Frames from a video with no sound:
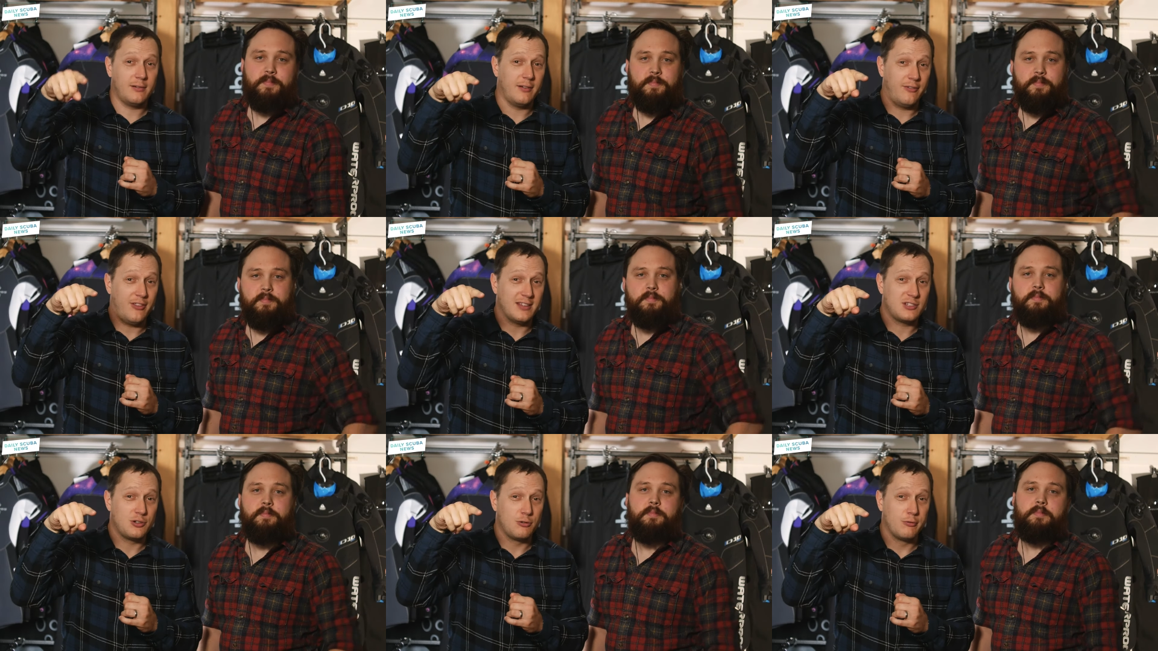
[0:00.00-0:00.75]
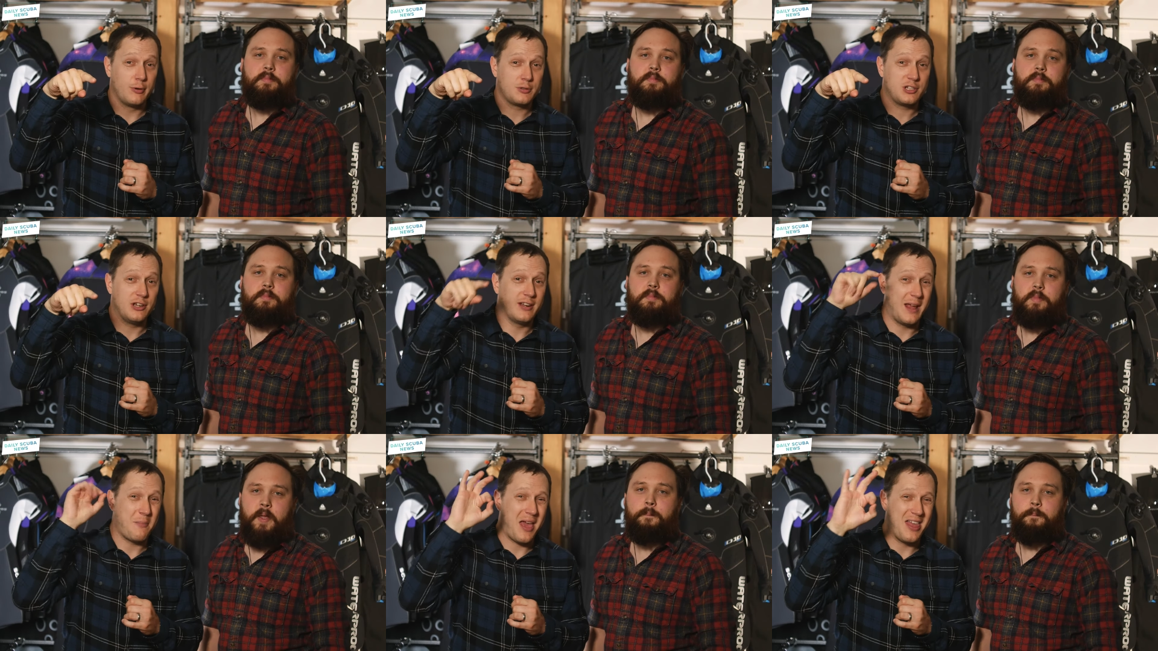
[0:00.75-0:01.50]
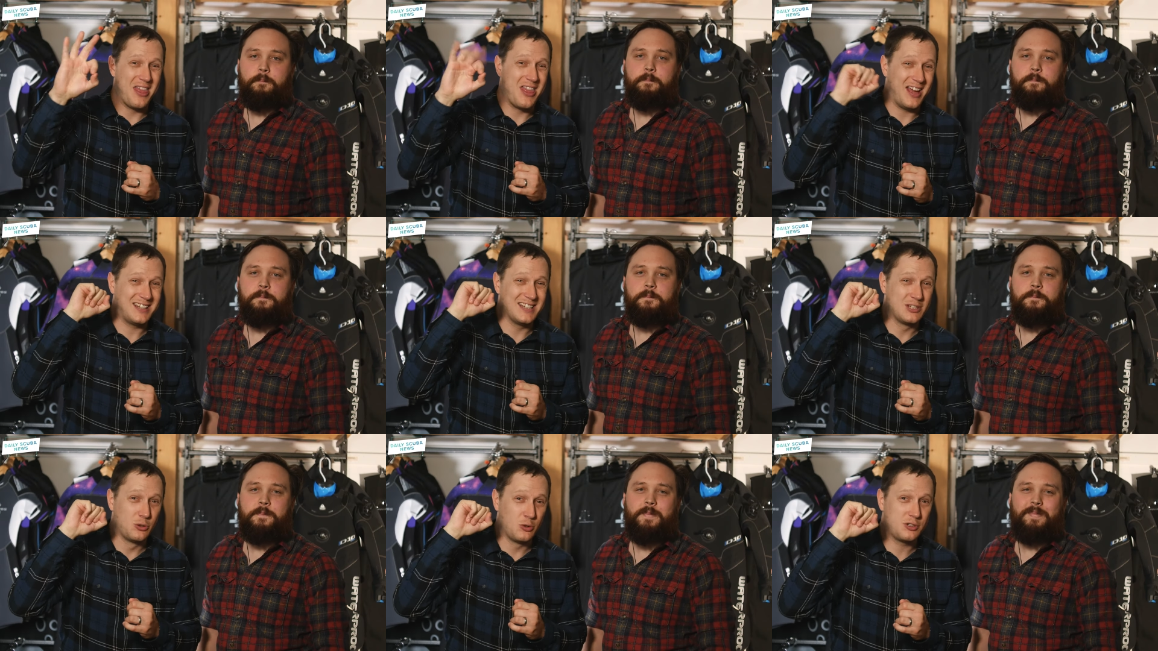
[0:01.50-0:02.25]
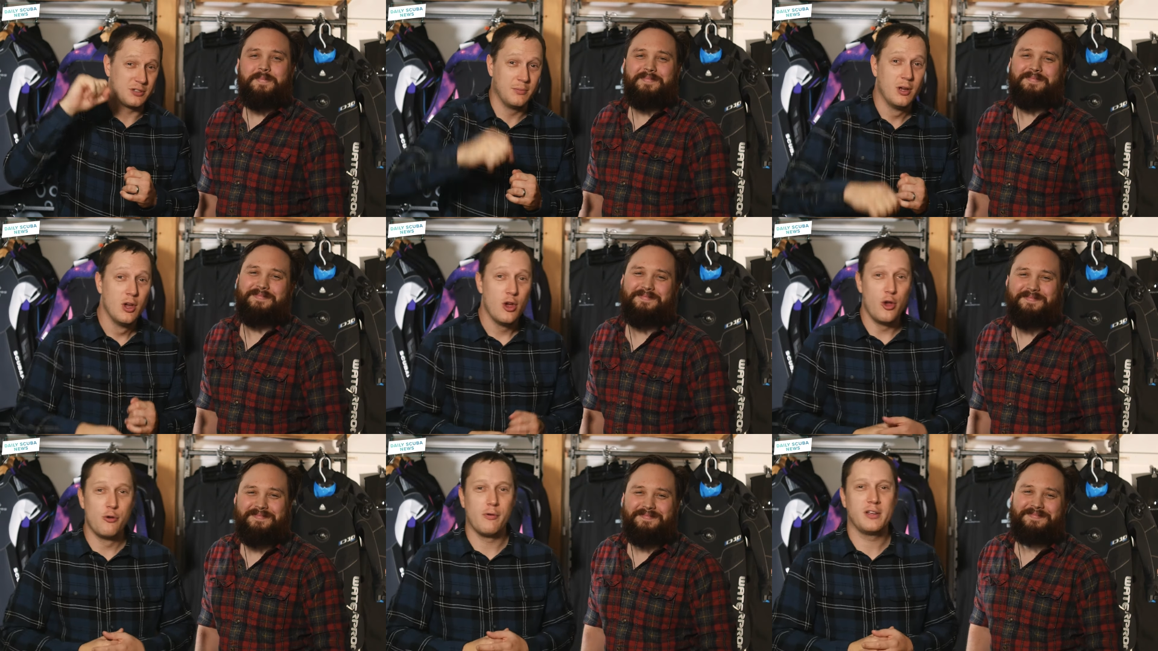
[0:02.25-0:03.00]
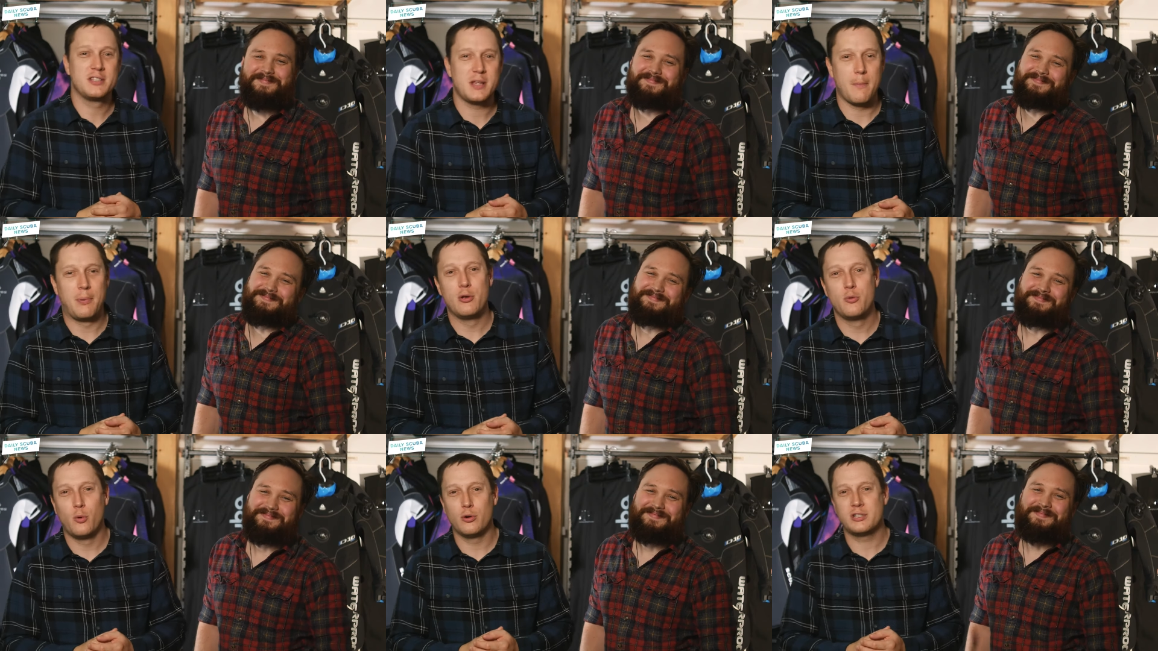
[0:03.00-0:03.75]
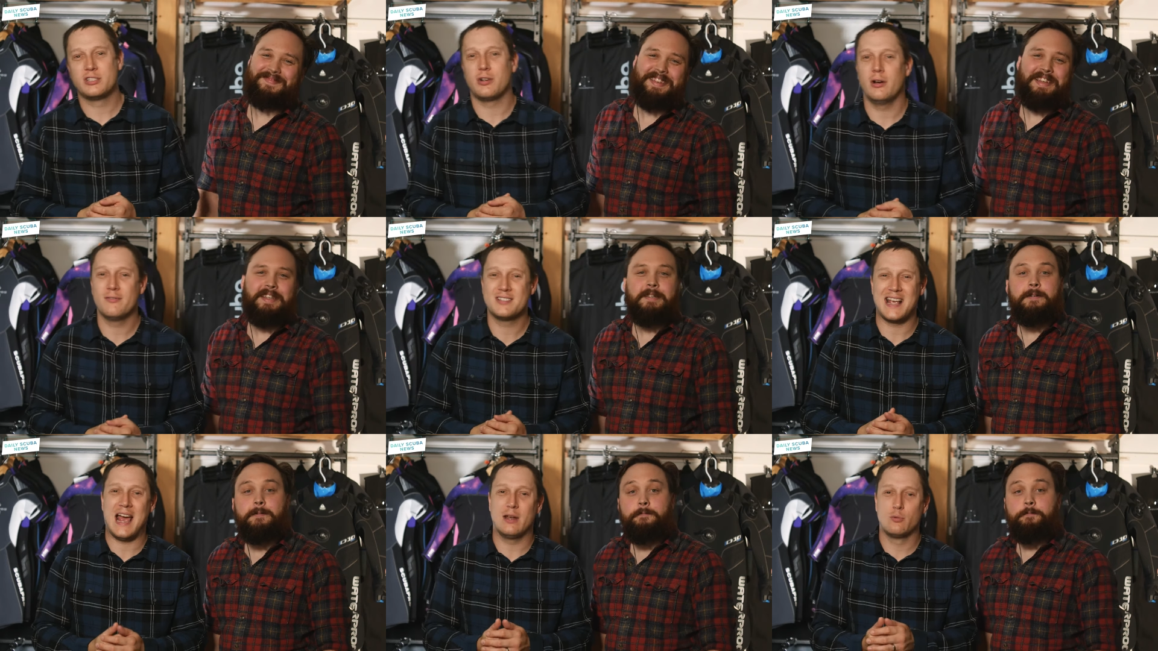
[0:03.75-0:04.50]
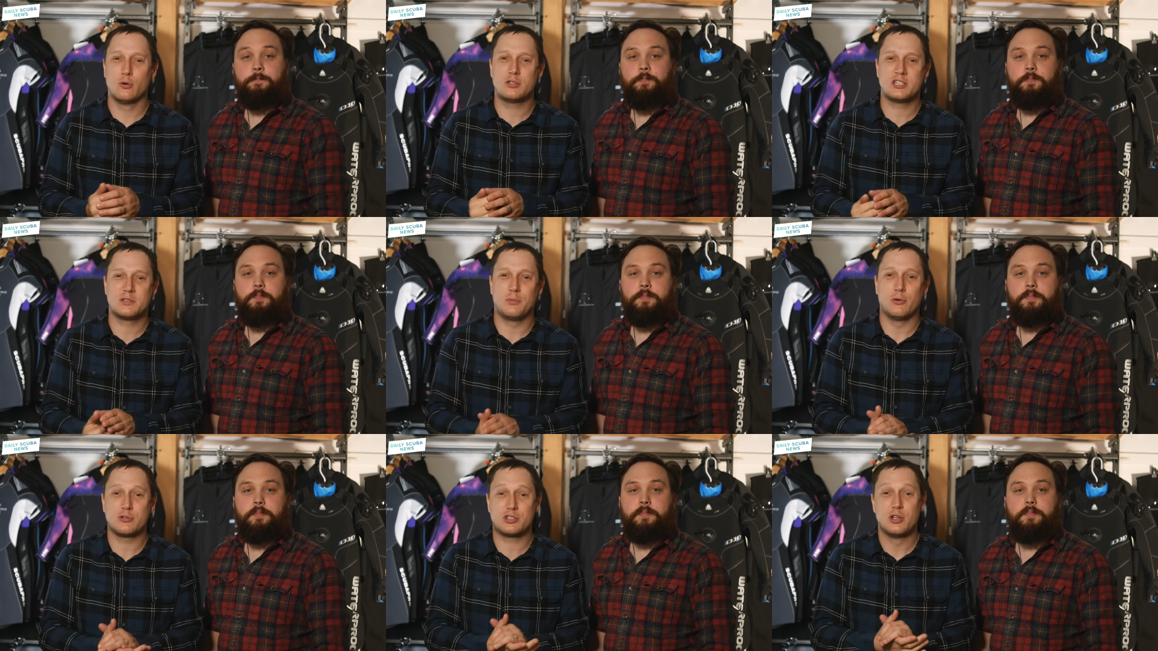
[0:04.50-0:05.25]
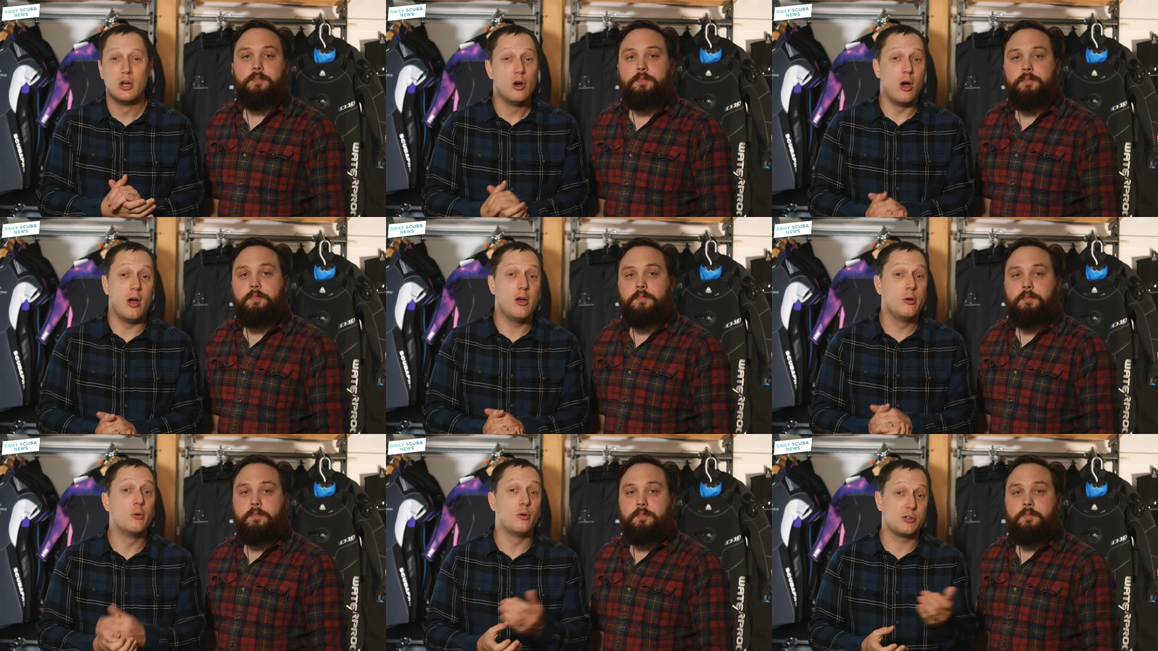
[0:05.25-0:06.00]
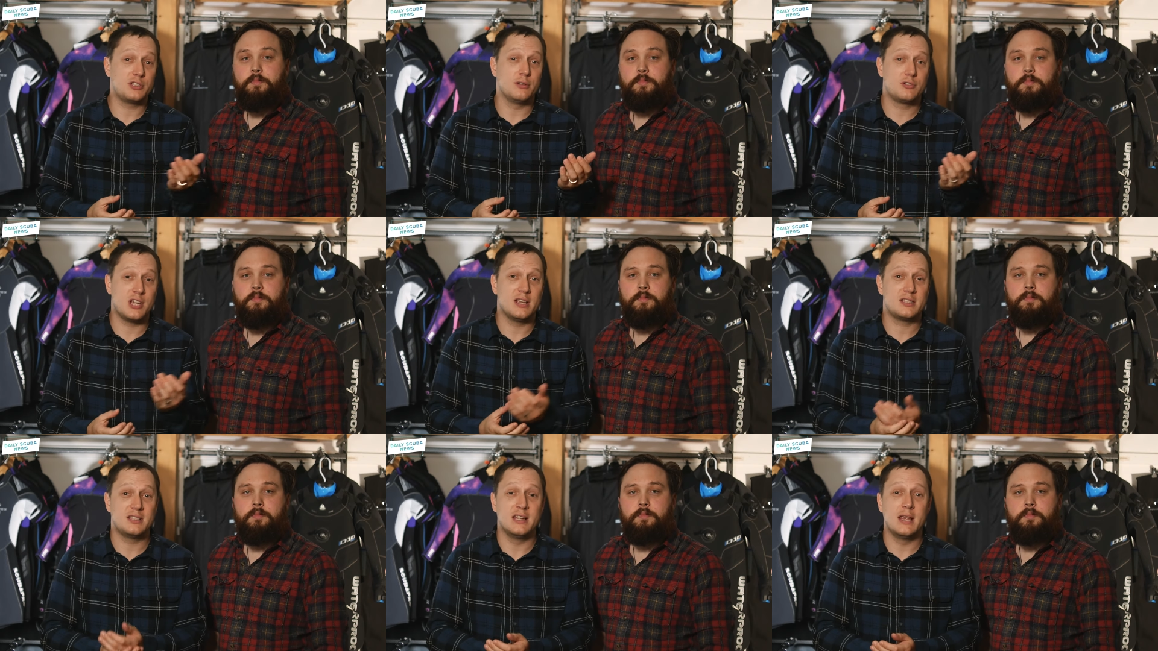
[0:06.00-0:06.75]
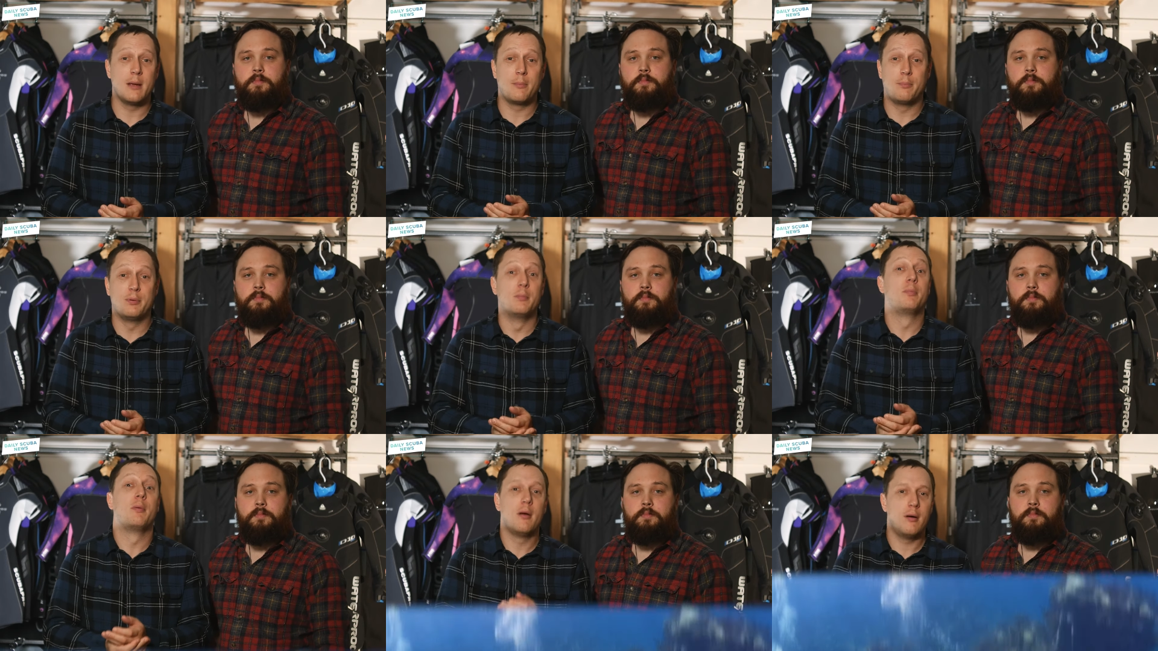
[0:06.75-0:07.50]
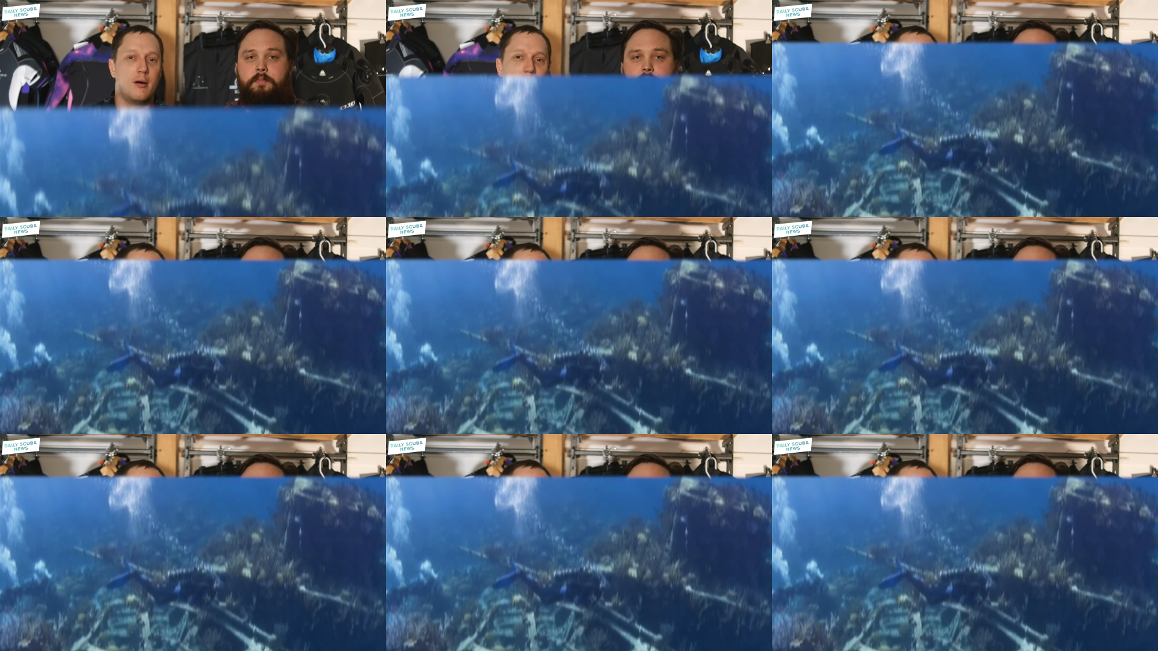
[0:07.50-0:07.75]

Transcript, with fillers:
Speaker 1: if that's your real surname, yep. that is awesome, who runs Blue Water Divers and Water Sports, uh, who also chairs the B B uh,